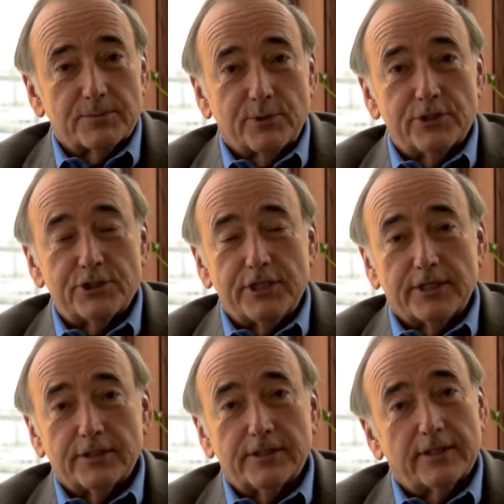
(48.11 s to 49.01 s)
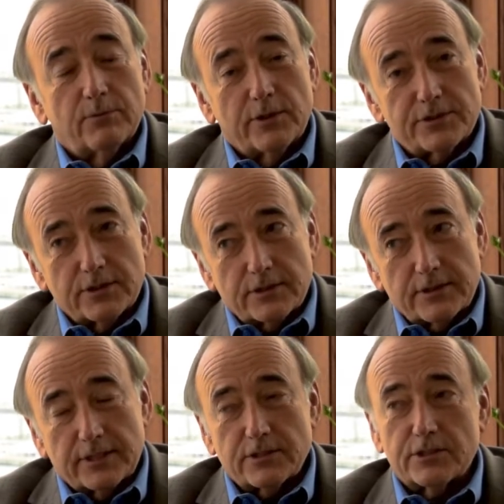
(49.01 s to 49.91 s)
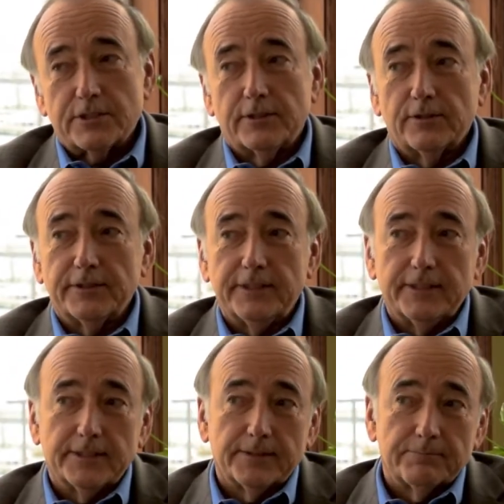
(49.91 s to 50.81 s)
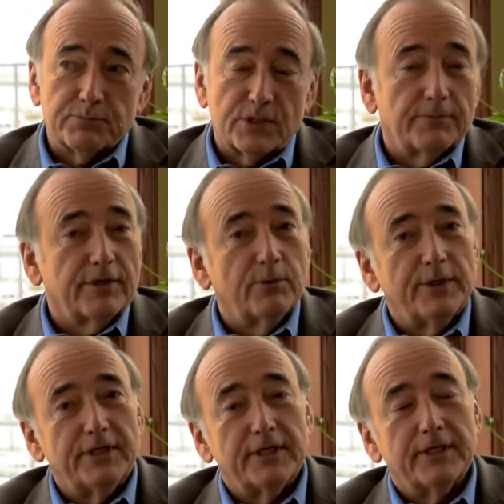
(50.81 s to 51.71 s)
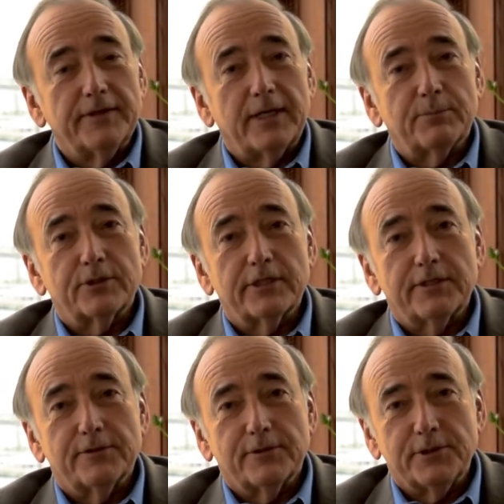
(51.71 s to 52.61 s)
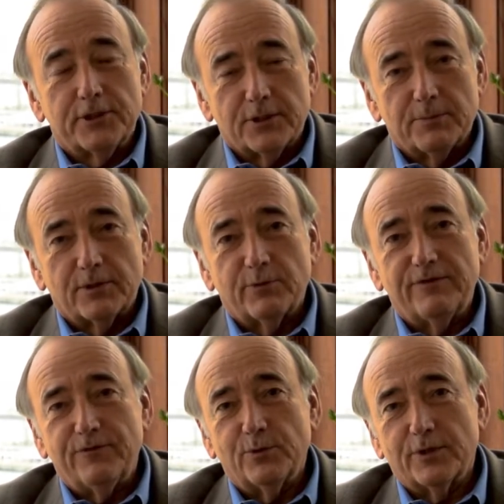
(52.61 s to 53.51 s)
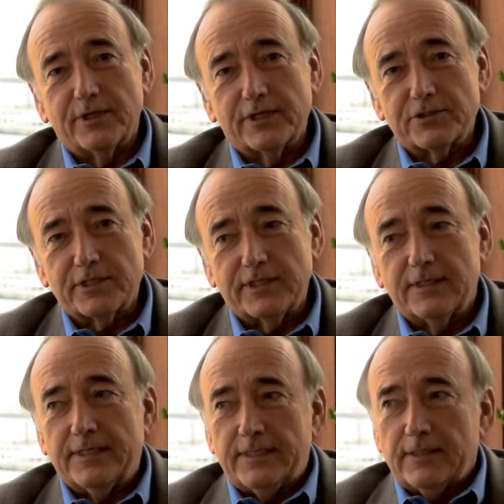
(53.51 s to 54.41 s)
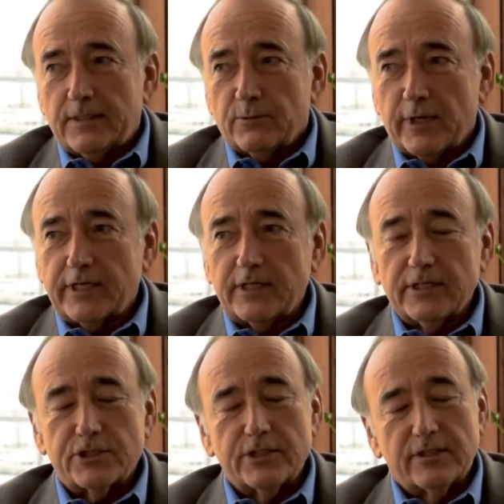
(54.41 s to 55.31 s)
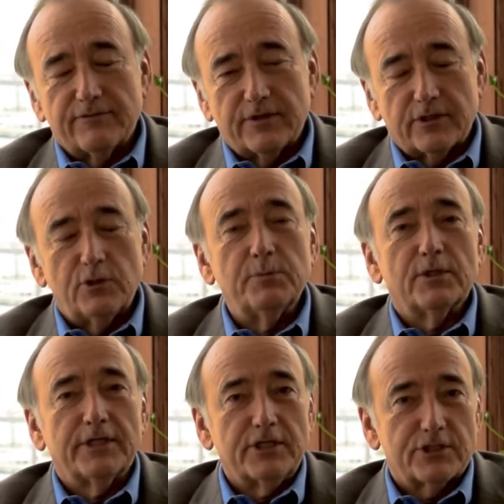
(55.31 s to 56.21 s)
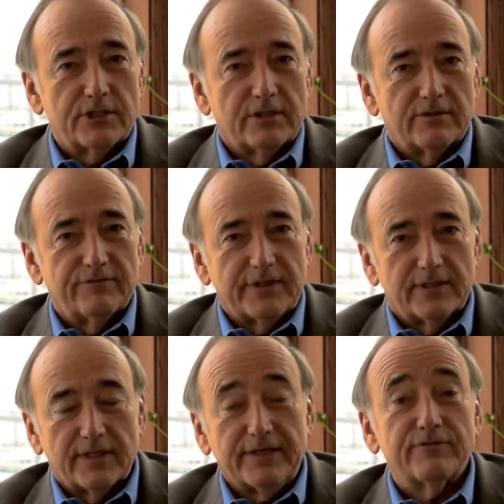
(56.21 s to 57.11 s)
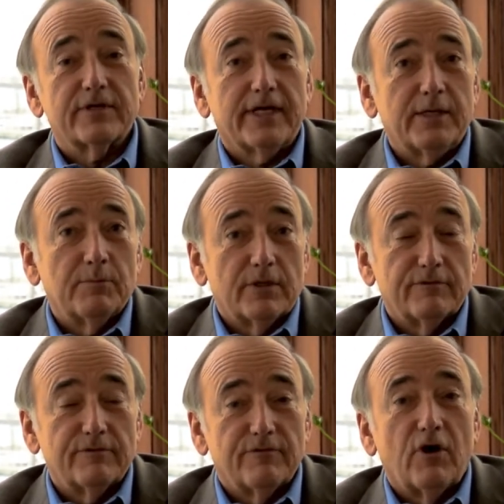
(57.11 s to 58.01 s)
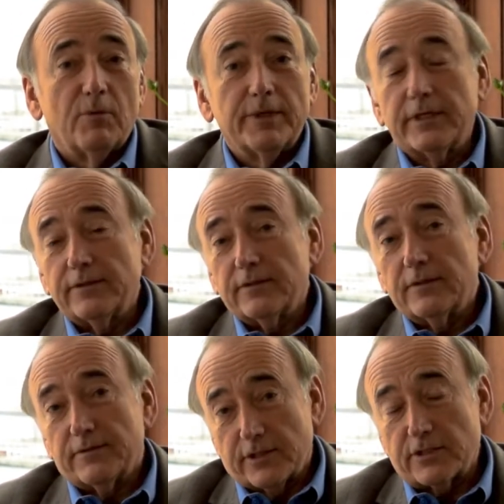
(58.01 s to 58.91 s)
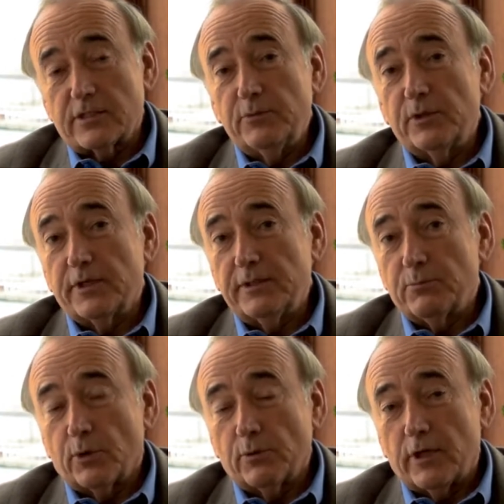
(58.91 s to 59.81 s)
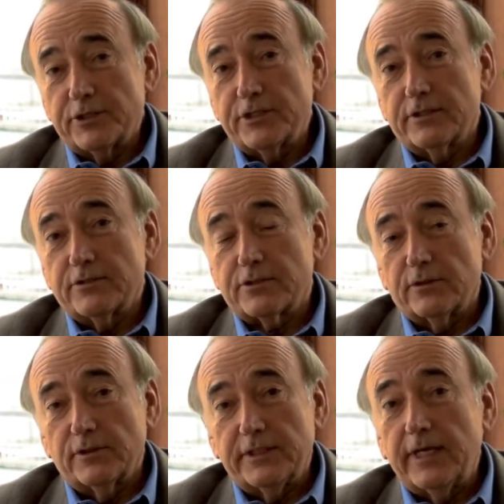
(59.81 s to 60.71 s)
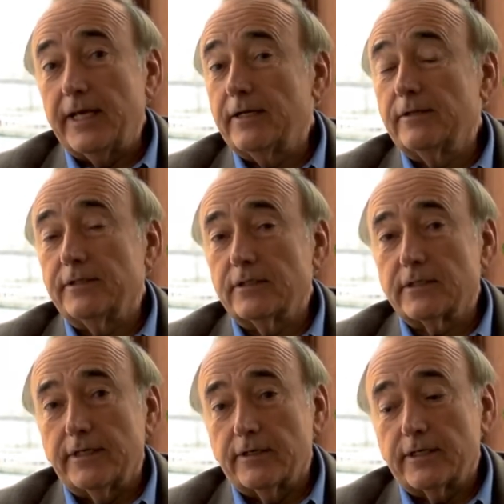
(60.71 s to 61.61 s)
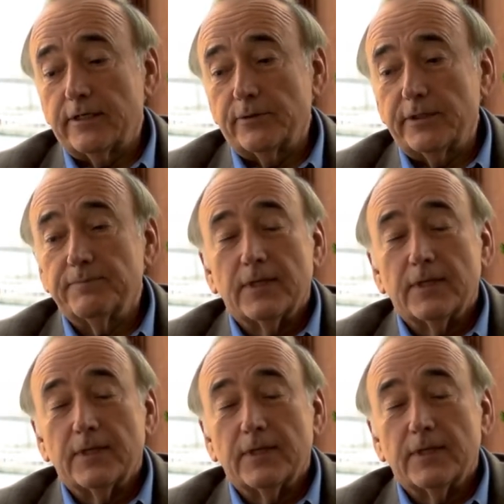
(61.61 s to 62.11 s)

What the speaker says: appreciated, and it wasn't necessarily something we did in that particular year, but we viewed it as a recognition of an accumulation of a lifetime of involvement in this community, Port Washington certainly, and in the entire county.